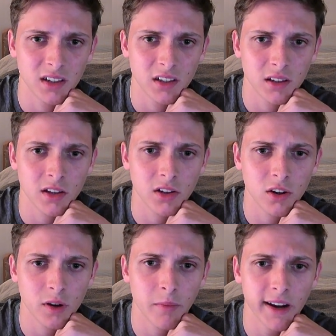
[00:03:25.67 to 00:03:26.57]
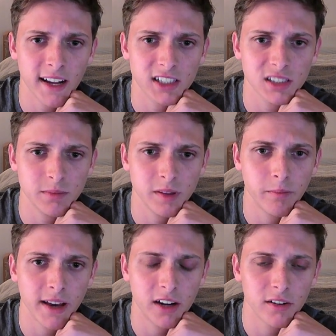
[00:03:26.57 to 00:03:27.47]
You know, it might actually be
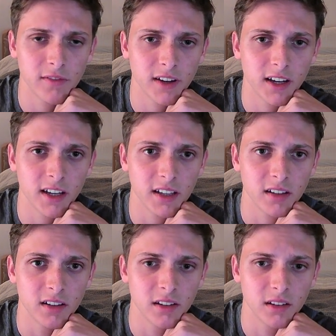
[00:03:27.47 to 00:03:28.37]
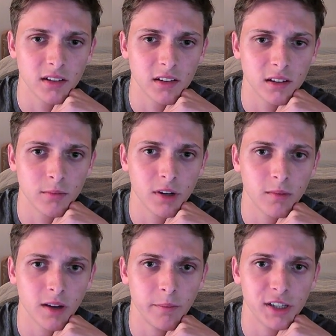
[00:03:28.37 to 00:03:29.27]
better if I bring
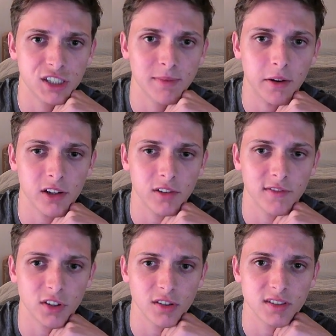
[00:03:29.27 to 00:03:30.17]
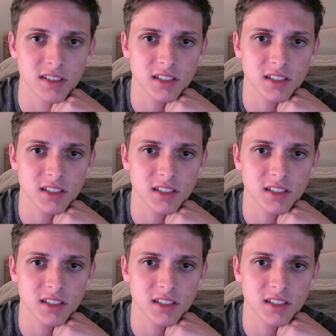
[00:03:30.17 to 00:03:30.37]
my bishop out here first.